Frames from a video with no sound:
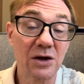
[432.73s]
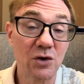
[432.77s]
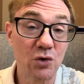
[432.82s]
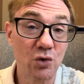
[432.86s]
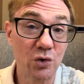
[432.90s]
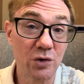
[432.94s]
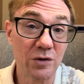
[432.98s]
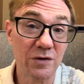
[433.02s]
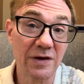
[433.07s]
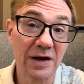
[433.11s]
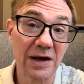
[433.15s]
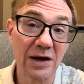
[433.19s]

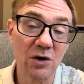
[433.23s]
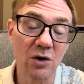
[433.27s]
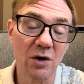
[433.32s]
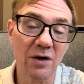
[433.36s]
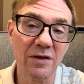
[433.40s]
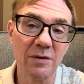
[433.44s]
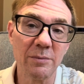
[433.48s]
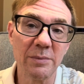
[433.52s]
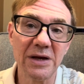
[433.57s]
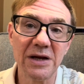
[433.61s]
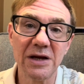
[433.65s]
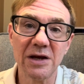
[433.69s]
could take on
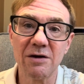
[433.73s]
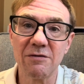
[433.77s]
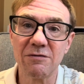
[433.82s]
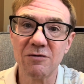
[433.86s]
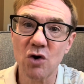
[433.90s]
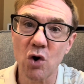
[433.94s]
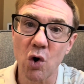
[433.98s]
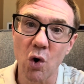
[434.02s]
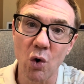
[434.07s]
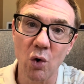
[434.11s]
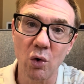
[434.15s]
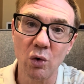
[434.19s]
the meaning of
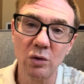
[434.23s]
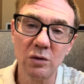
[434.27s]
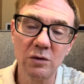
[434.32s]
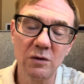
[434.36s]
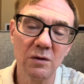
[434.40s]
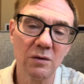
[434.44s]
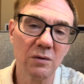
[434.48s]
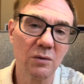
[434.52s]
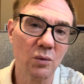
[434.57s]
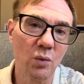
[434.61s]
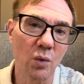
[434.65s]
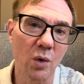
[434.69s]
cold.
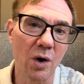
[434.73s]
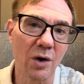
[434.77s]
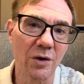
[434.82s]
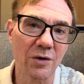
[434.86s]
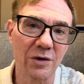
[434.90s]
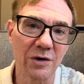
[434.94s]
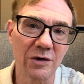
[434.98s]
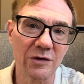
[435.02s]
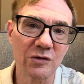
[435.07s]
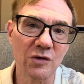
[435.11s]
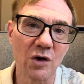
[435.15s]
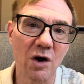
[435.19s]

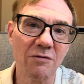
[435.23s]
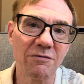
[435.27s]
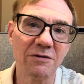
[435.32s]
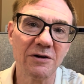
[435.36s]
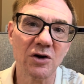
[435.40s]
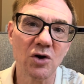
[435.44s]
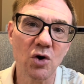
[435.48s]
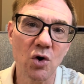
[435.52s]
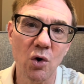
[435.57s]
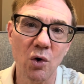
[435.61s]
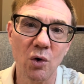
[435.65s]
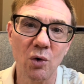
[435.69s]
Water is often
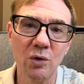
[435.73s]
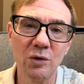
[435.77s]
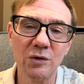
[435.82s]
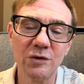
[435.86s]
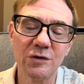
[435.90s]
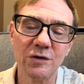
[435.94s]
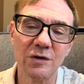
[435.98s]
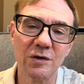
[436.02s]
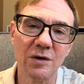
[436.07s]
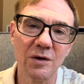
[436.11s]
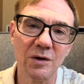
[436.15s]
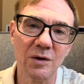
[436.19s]
cold,
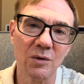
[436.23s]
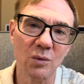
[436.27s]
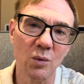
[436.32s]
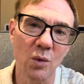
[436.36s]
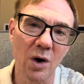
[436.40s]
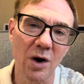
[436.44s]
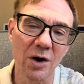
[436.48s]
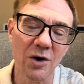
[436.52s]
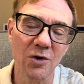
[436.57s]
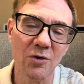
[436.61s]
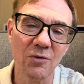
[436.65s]
so the water